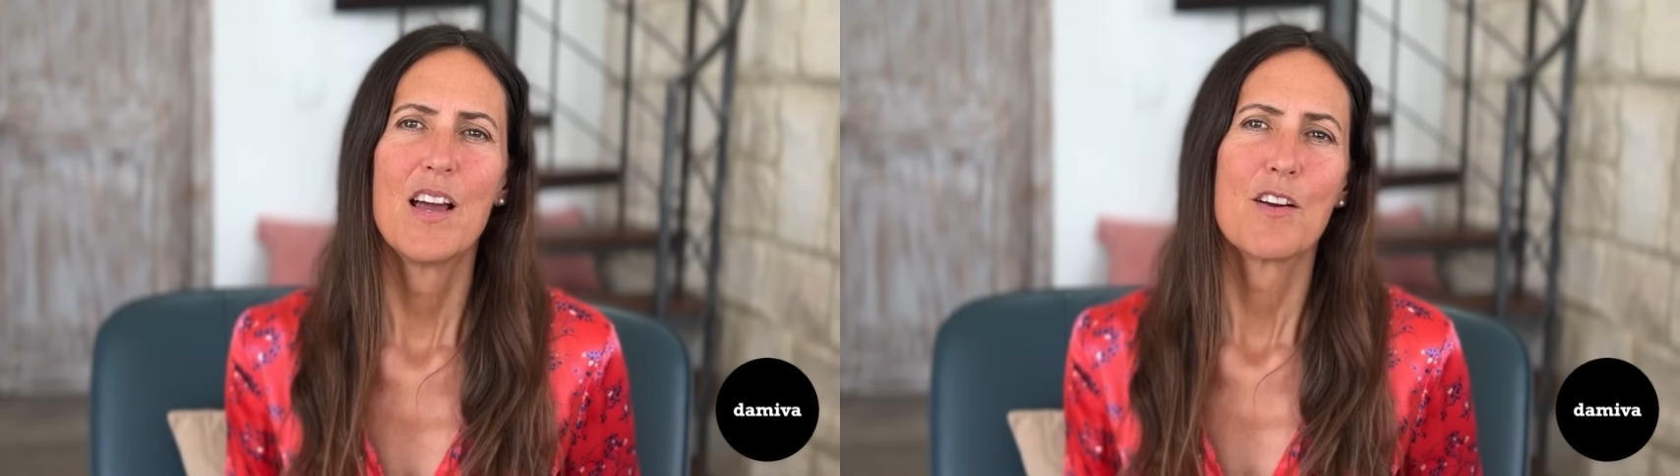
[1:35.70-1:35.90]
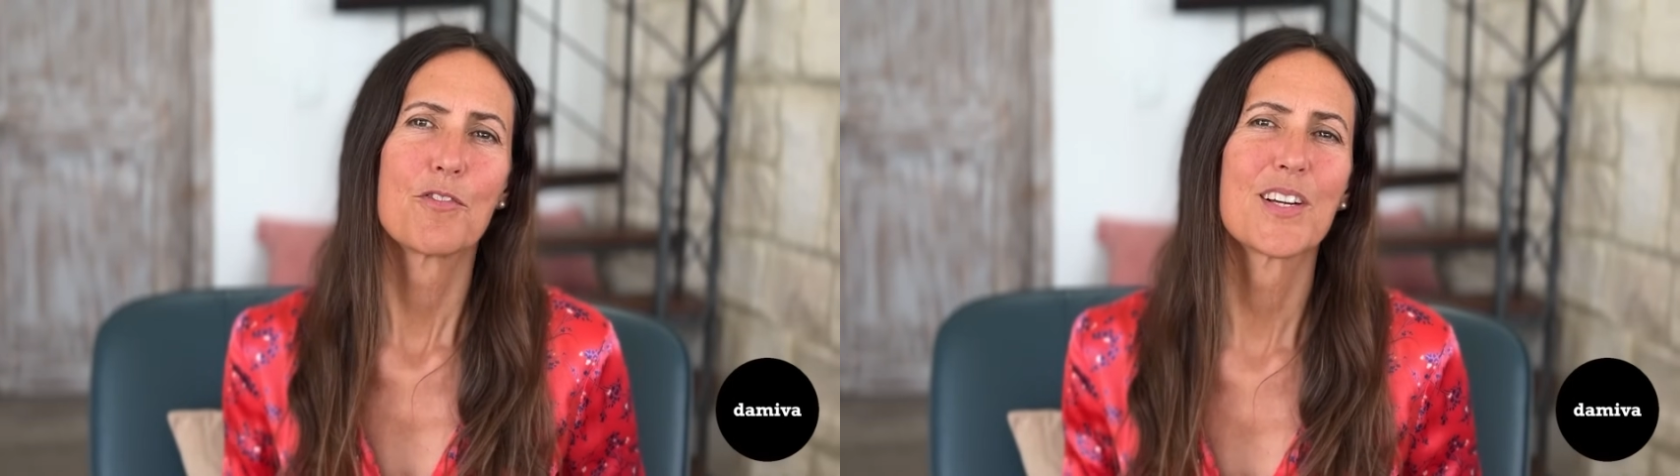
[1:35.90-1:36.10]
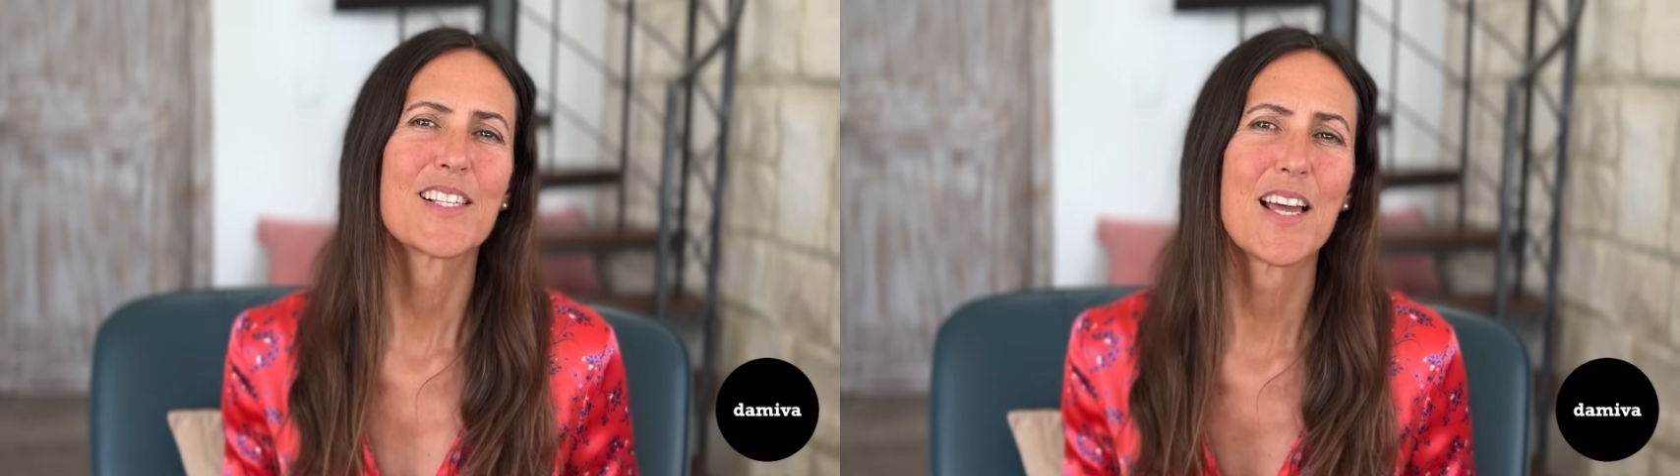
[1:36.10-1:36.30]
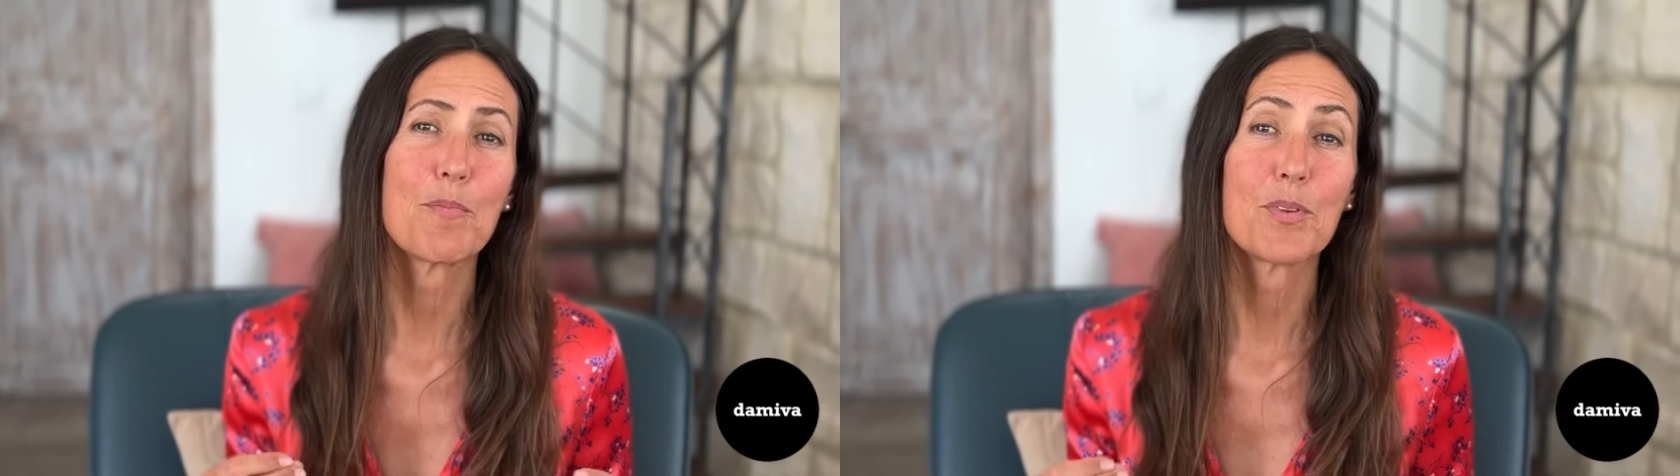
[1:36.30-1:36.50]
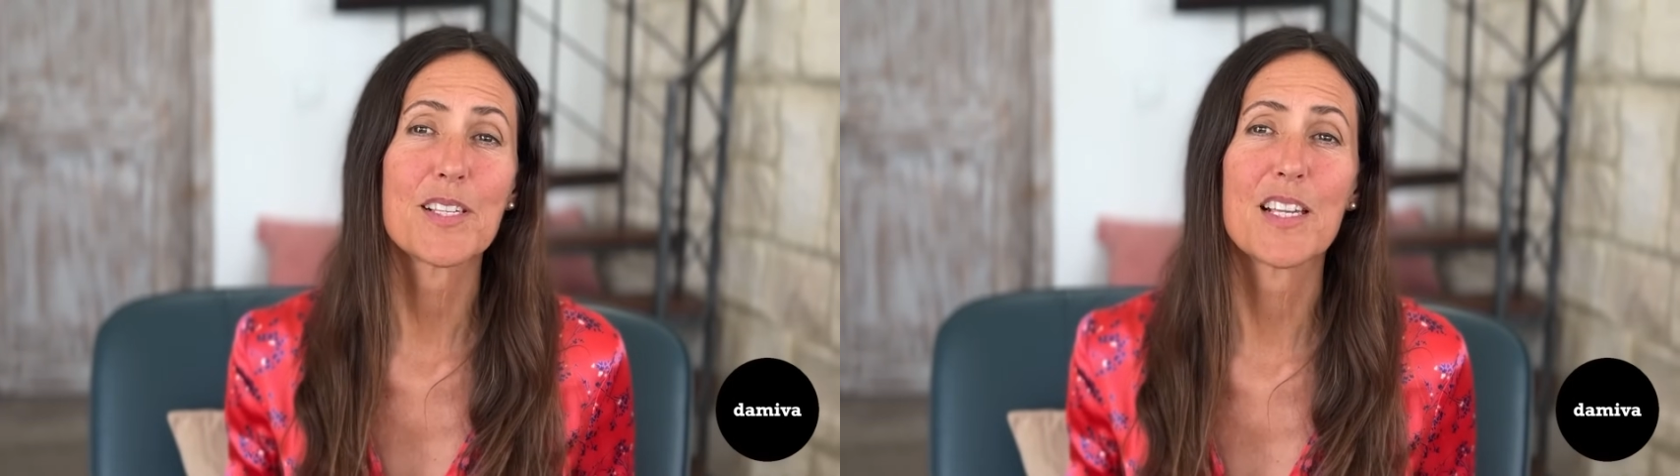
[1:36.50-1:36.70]
For
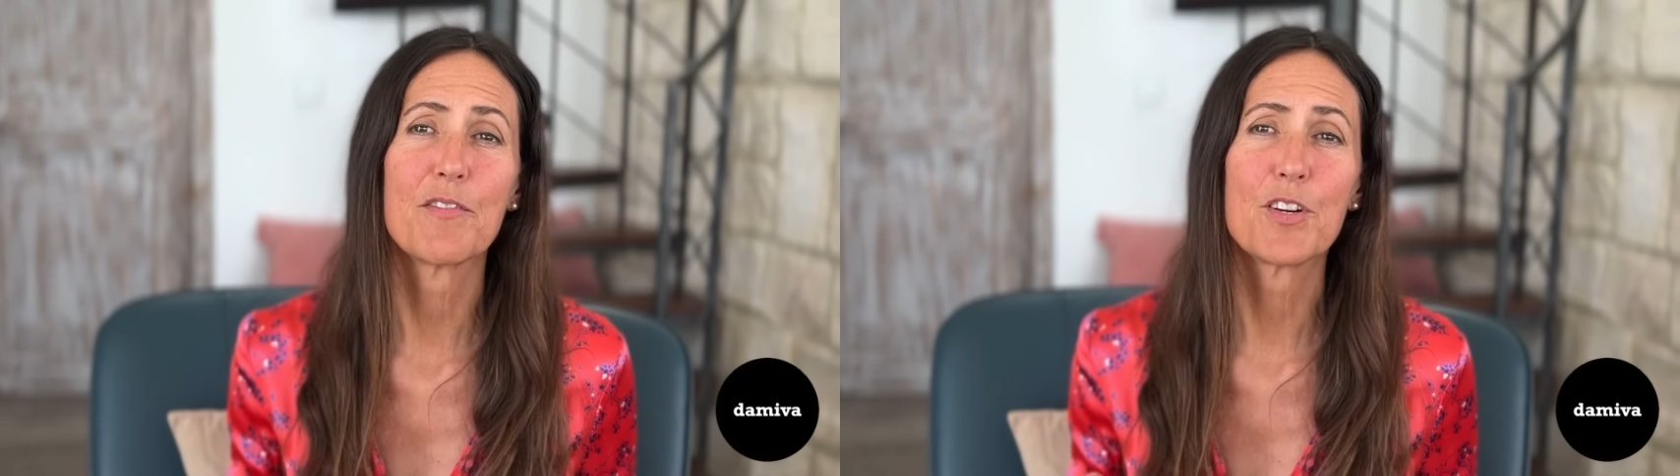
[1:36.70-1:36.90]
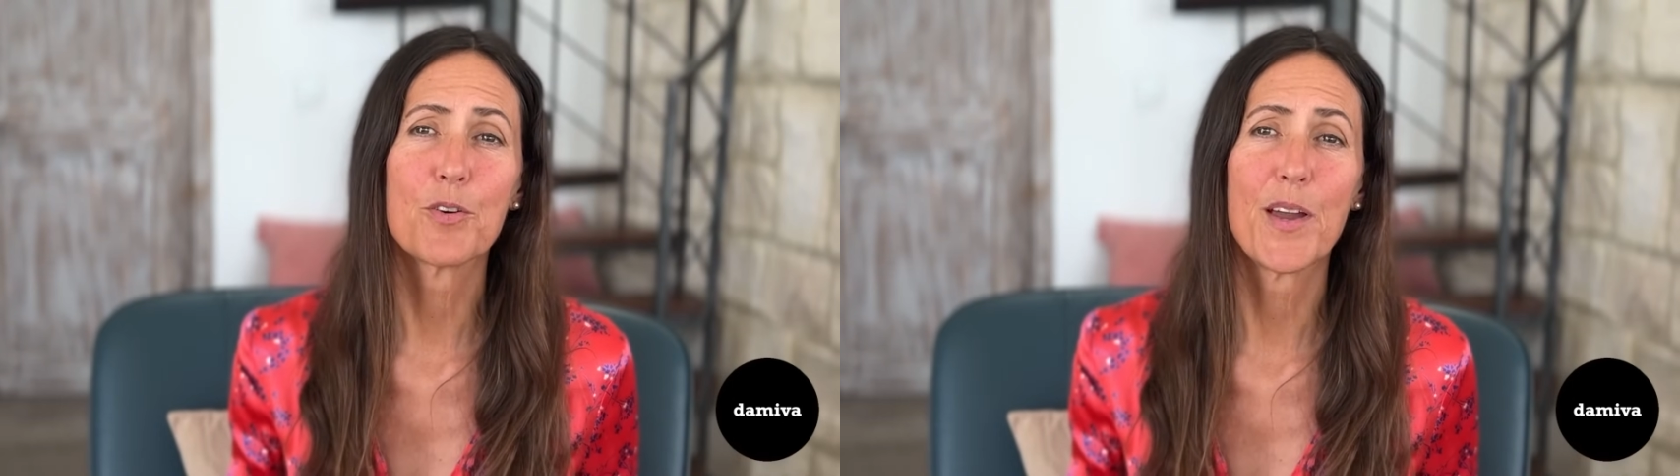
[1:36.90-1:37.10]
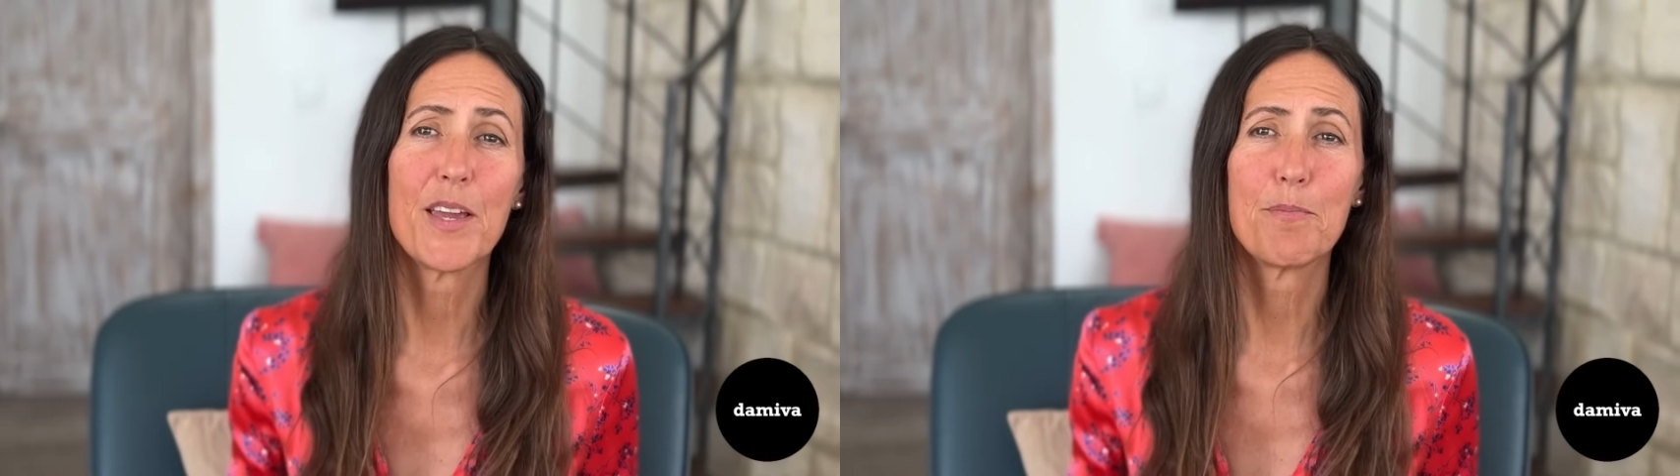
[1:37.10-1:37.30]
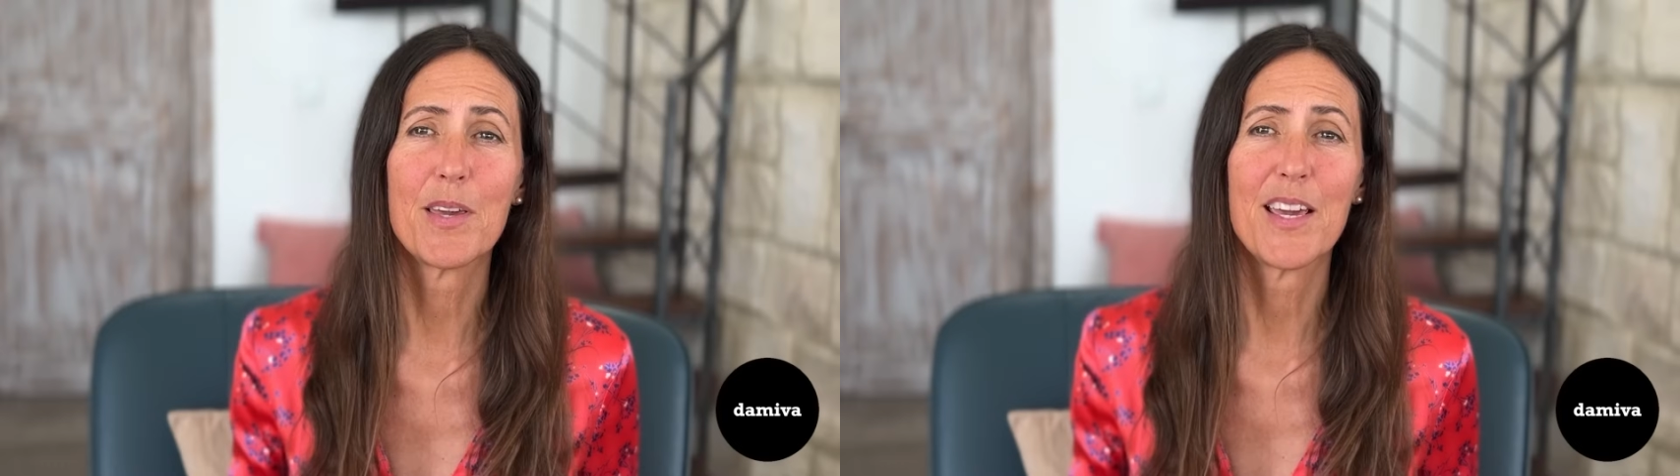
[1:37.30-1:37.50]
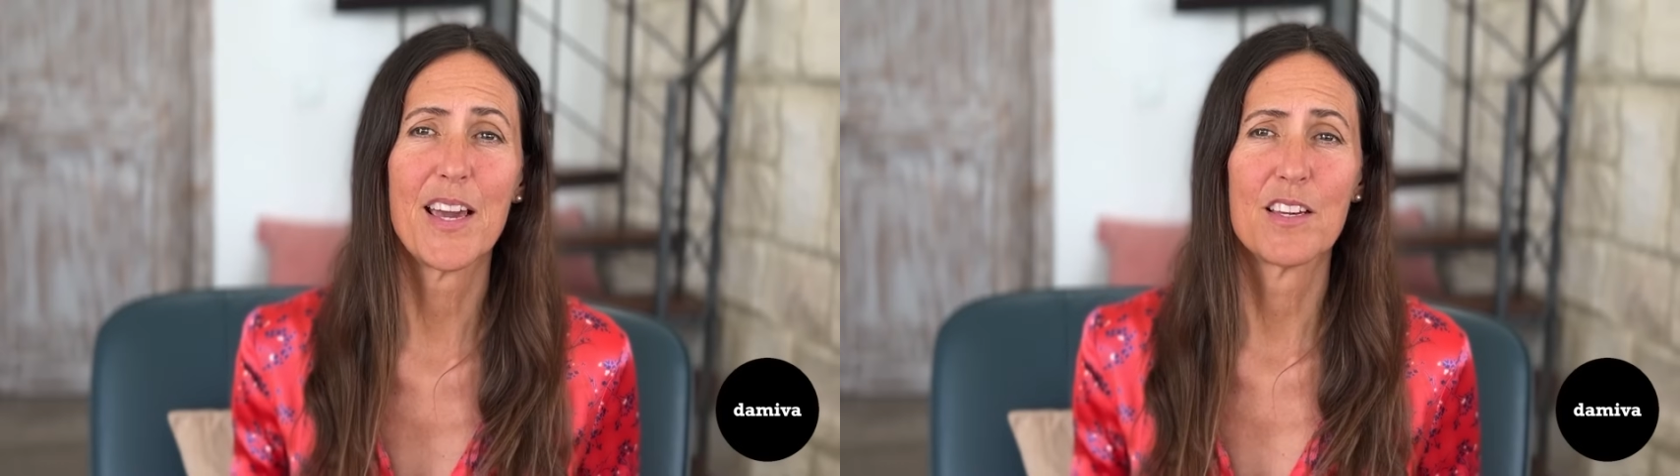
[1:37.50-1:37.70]
example, 7 or 8
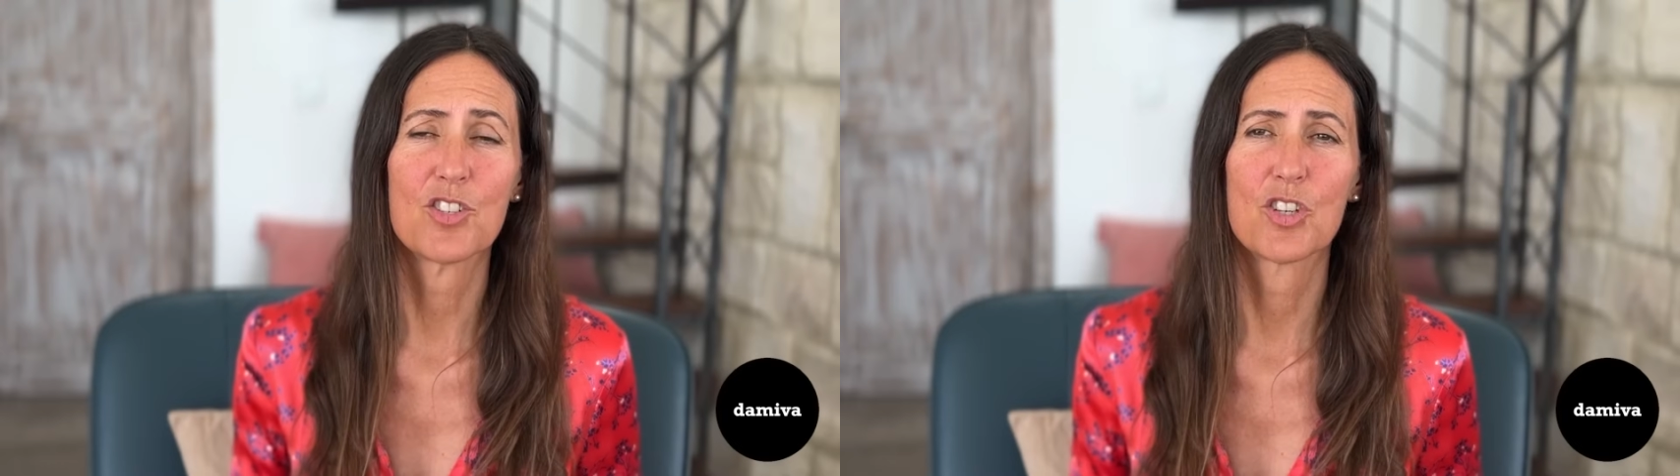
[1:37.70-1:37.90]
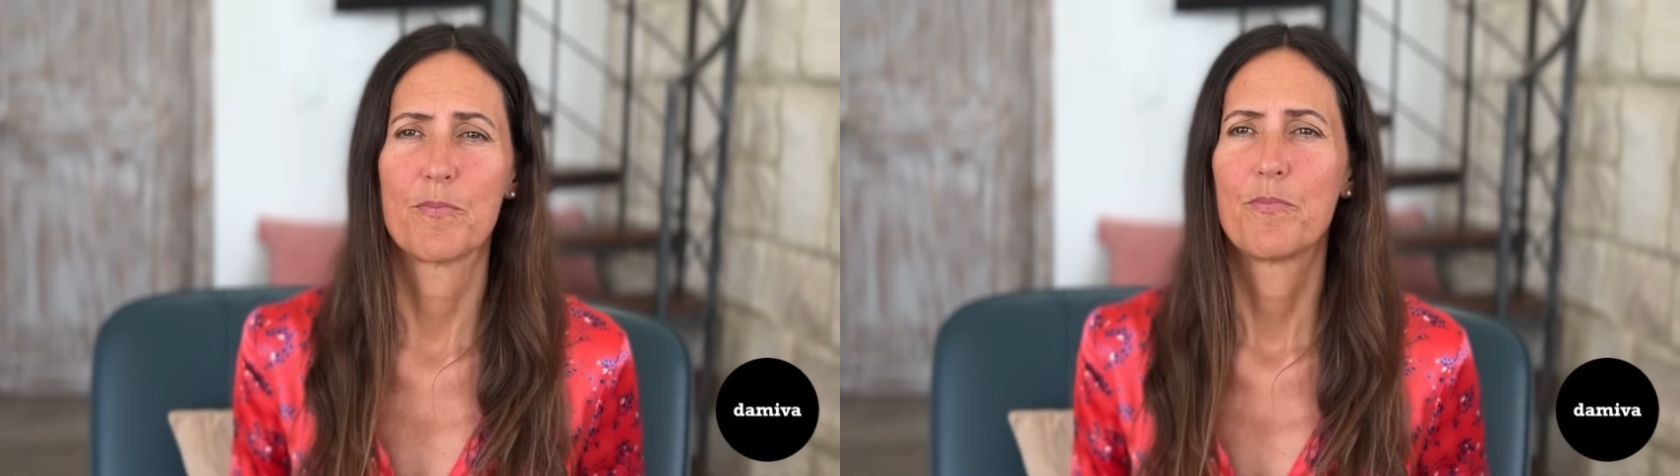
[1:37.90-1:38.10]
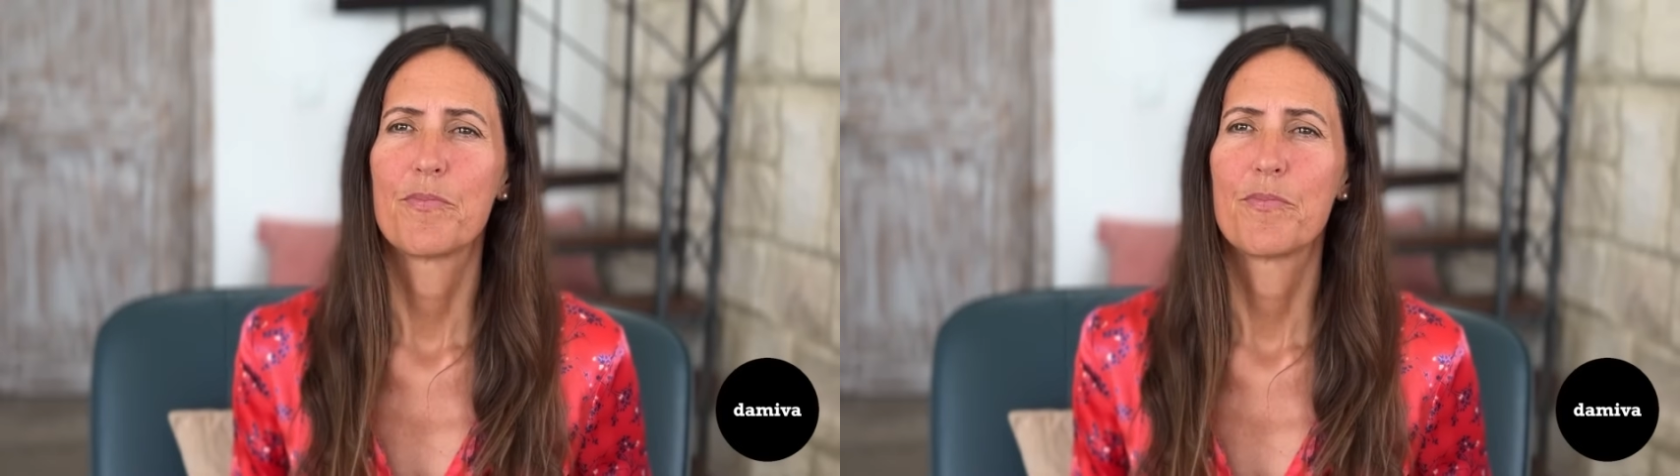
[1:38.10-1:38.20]
pH.